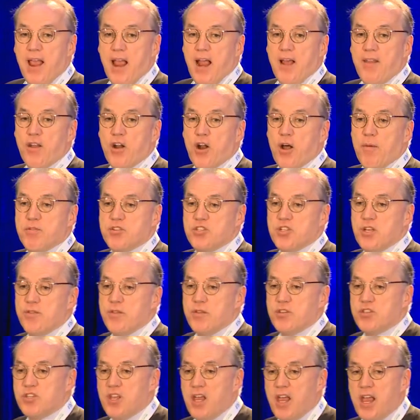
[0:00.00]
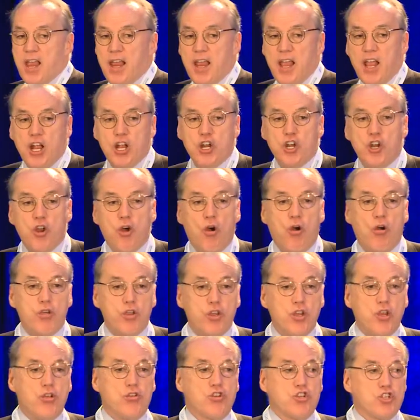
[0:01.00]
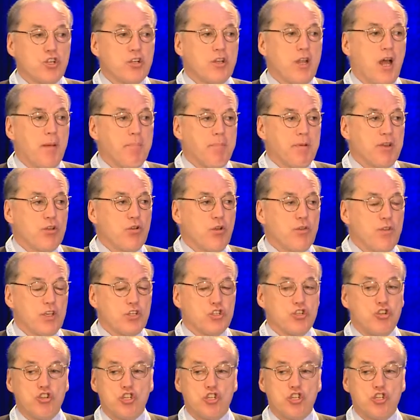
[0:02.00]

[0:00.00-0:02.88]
And then all of a sudden they'll say, no, you should not be doing this.